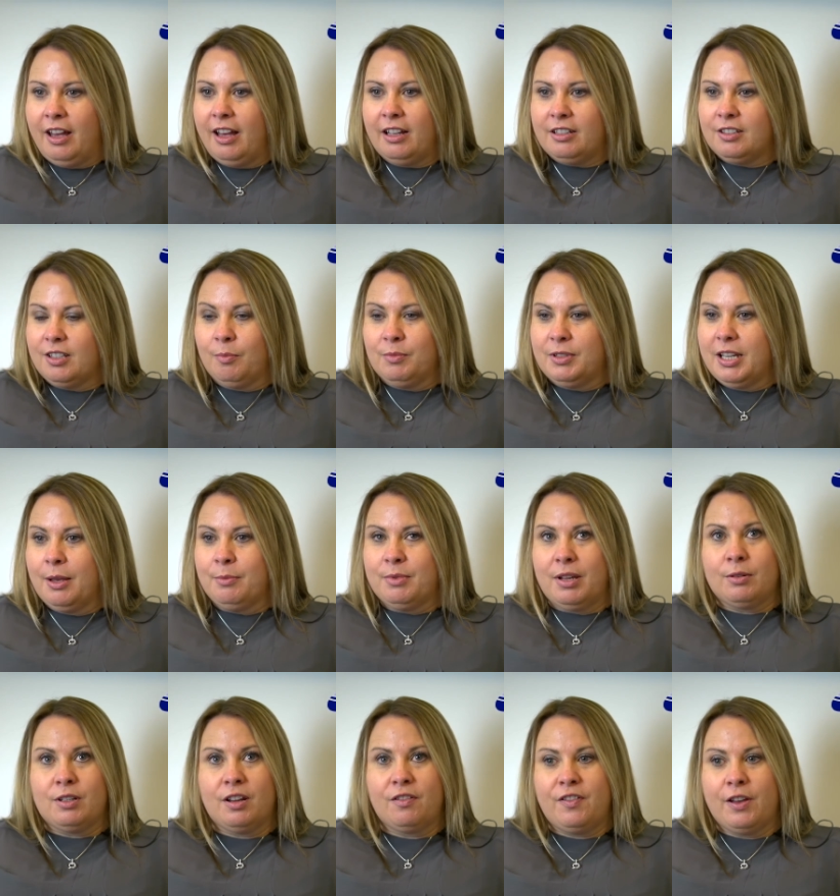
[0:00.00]
sometimes
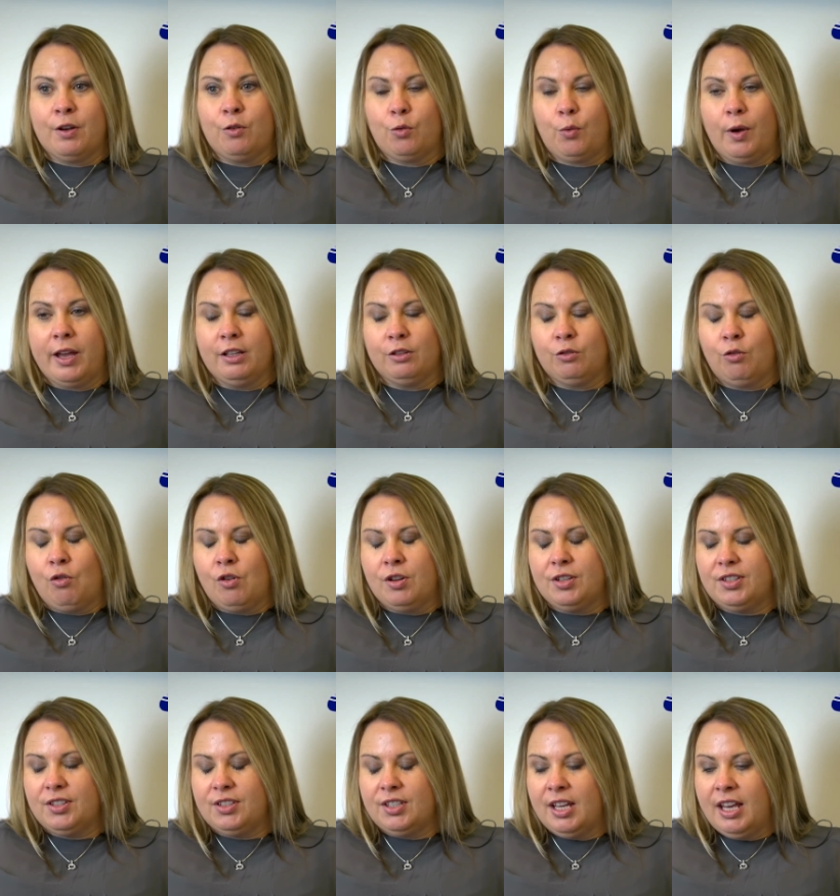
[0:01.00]
I'd have felt quite
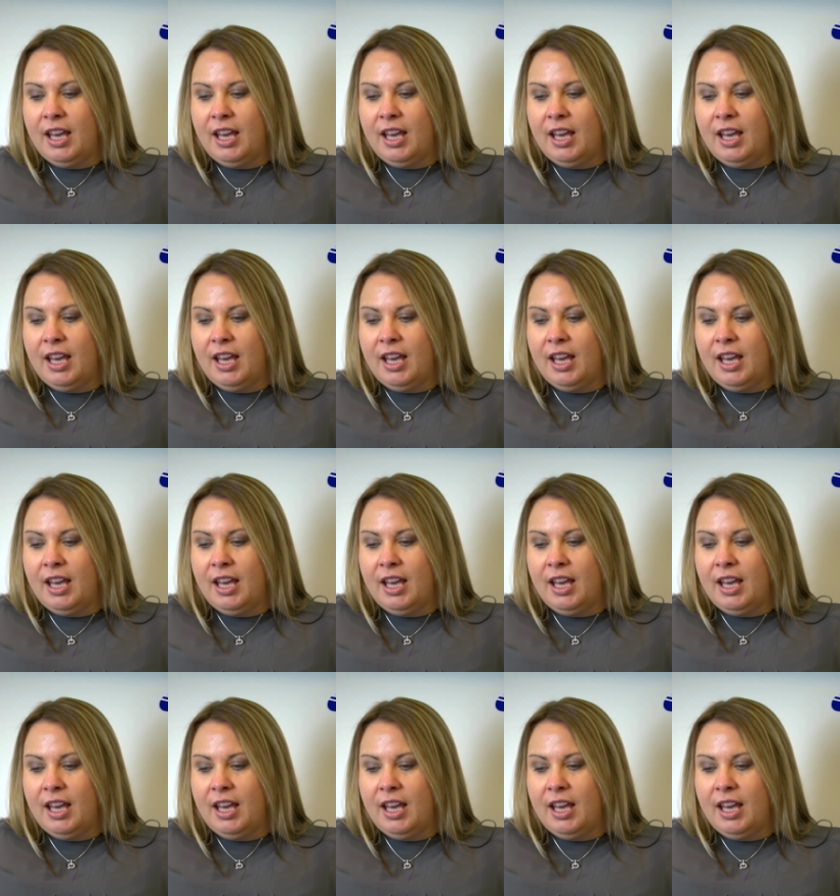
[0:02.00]
lost.